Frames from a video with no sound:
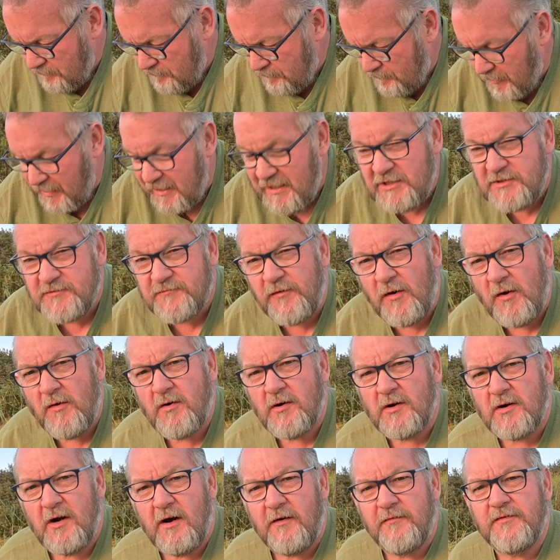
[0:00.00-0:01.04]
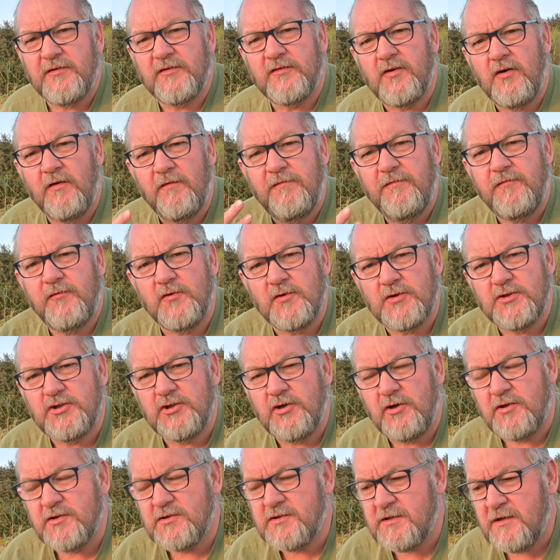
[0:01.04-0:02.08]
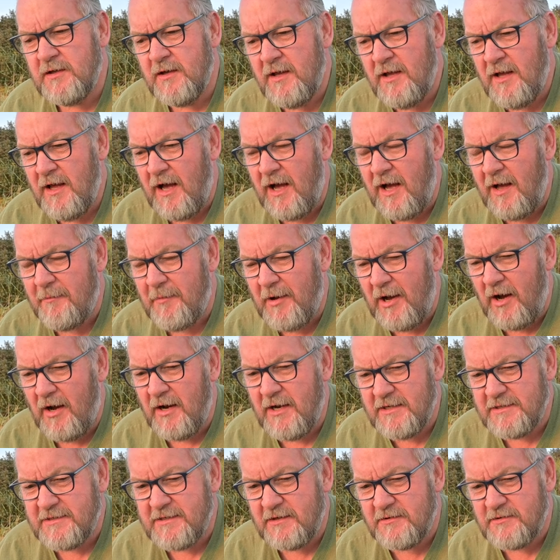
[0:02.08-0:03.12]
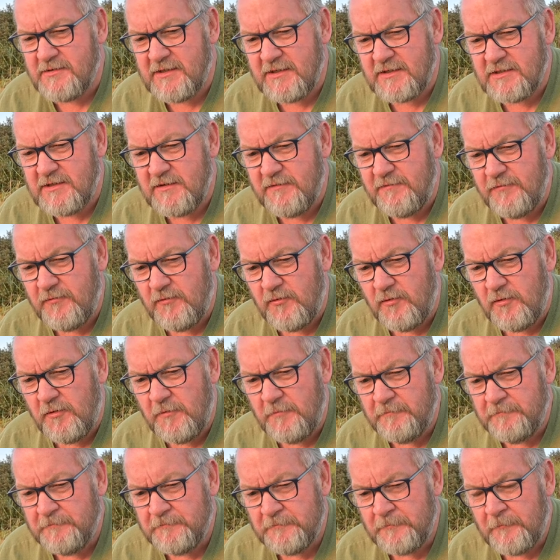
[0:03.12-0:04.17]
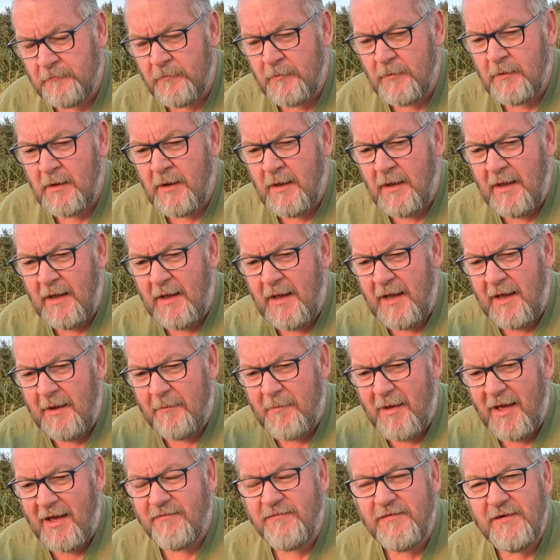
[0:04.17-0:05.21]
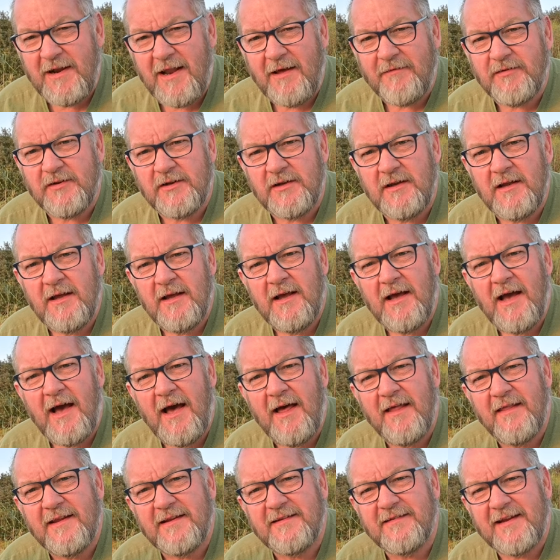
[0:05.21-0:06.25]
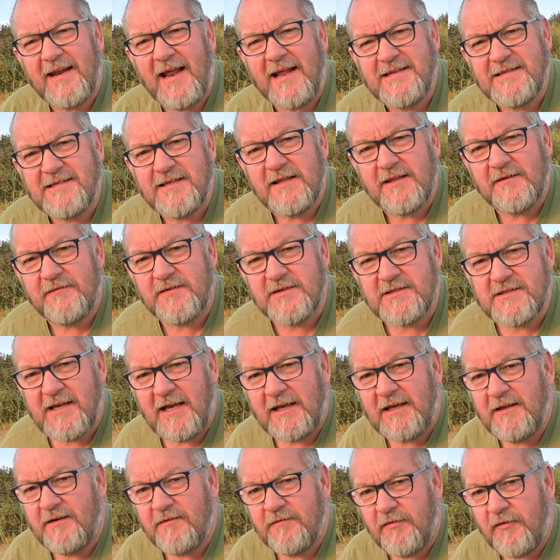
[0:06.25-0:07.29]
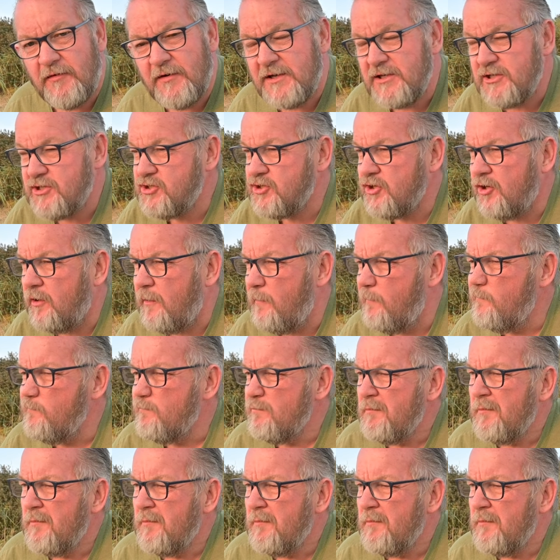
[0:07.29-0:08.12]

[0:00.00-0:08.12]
but each photograph has got four shots. I'm at ISO 64, F11, and it's an 80th of a second for each shot.